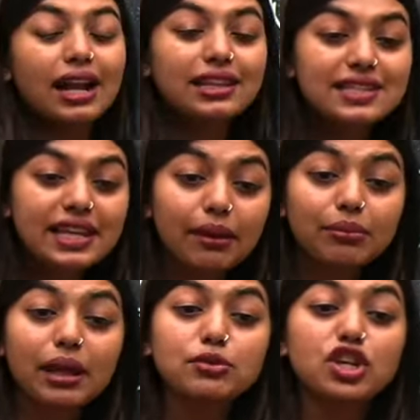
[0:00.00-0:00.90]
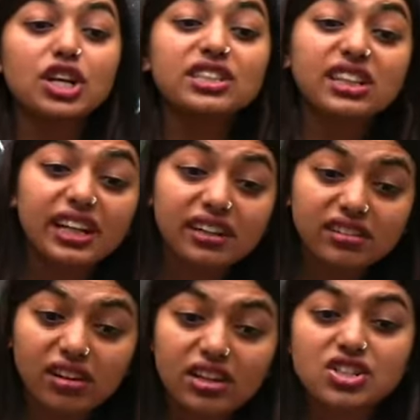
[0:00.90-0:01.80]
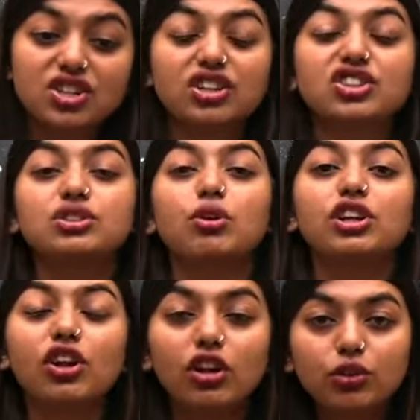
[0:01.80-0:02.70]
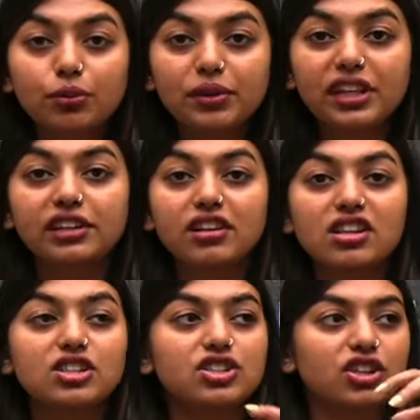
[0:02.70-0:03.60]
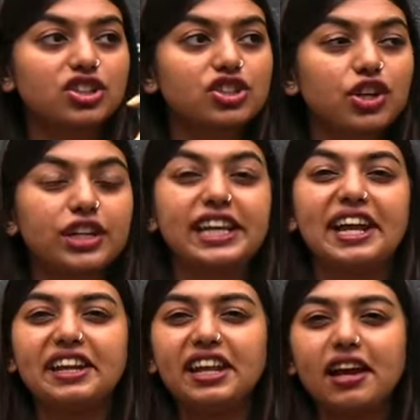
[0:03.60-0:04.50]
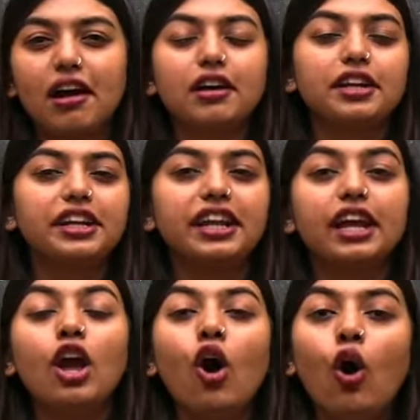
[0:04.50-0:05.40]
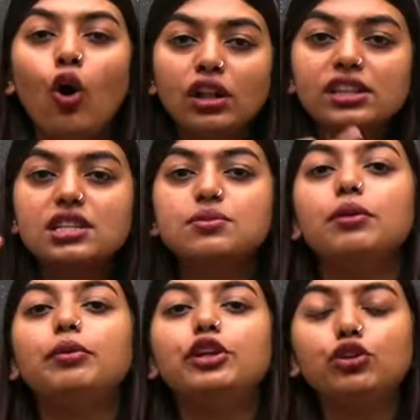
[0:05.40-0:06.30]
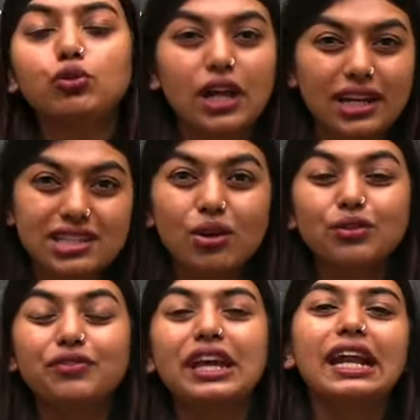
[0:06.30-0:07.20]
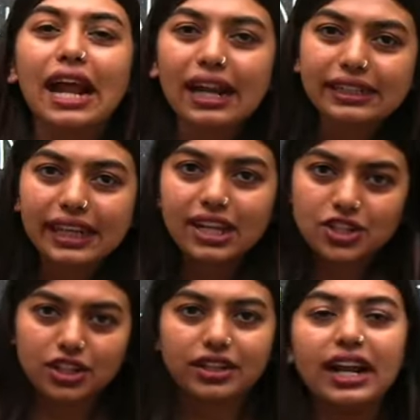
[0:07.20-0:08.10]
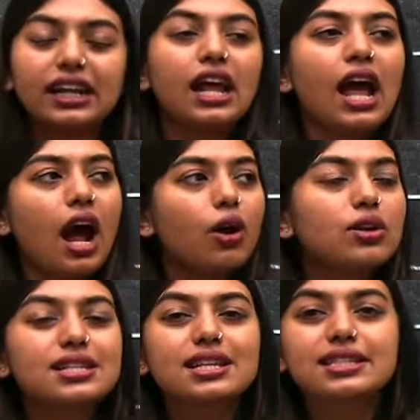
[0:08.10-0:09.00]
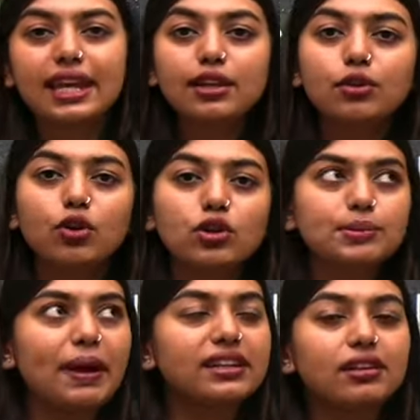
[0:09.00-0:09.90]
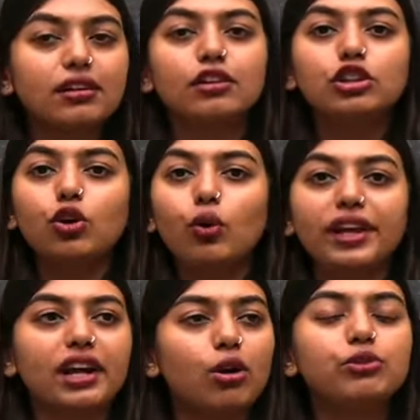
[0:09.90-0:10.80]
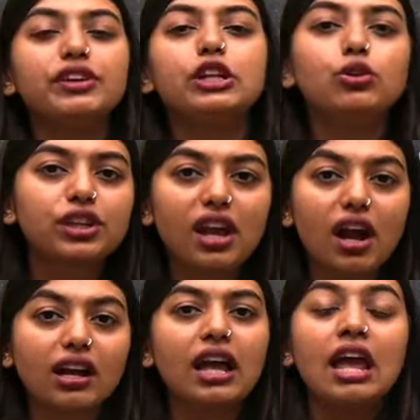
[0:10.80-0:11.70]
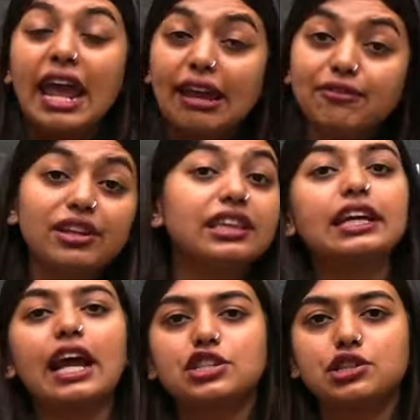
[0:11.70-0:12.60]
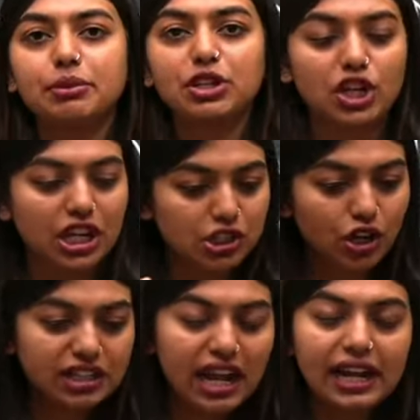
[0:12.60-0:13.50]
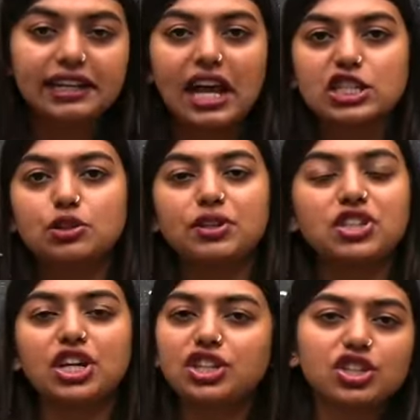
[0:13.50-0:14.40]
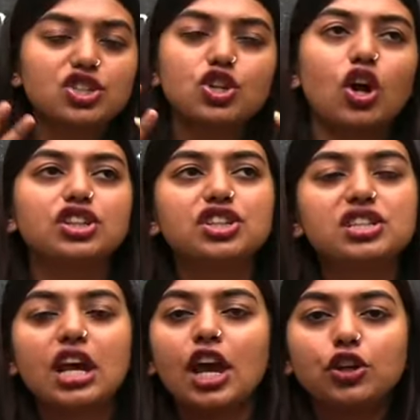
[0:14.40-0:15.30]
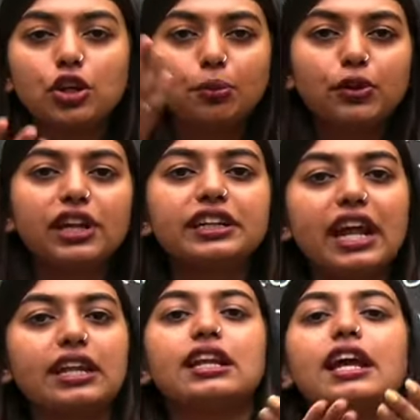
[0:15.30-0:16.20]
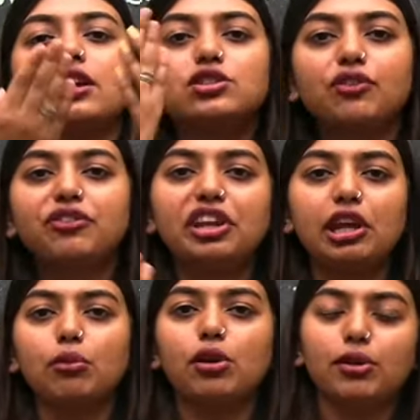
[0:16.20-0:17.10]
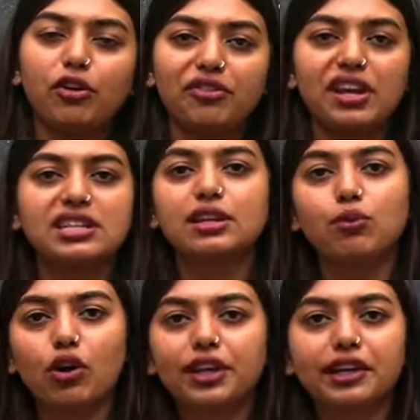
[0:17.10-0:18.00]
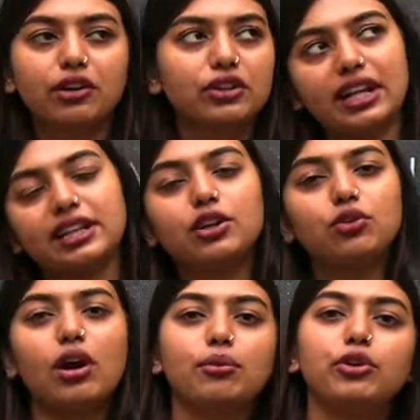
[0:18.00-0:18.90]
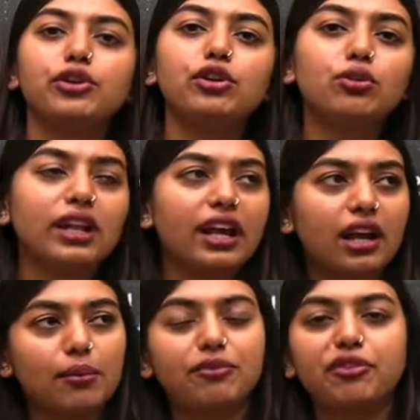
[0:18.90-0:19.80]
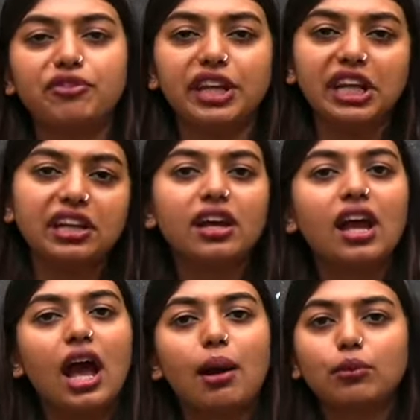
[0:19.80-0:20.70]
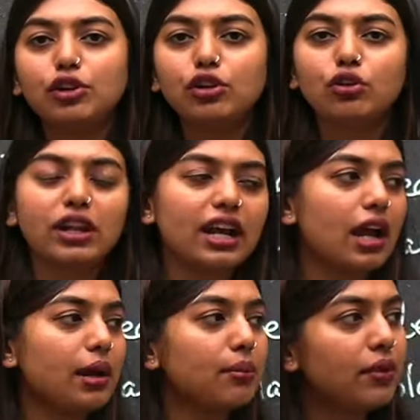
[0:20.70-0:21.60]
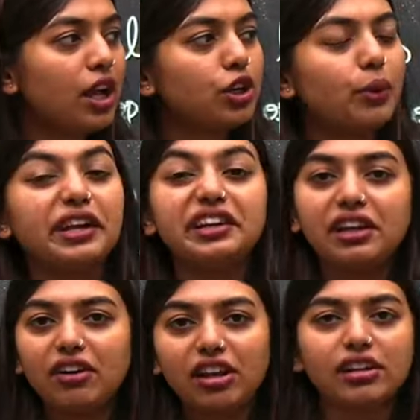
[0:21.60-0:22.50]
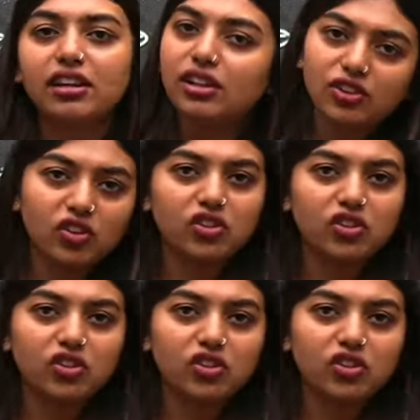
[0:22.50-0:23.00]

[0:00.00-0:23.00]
at the same time changing the internal structures, what and all could be the internal structures, your DNA, RNA, all this will be new. That is how we get anti-aging, right? How does the skin looks better, glowing, how do we look young? Everything has to be changed. Your diet has to be changed. It is not just, you know, putting 10 layers of cream on your face and walking around telling that, oh, I'm going to look like I'm 15, I'm going to look like I'm 21. No,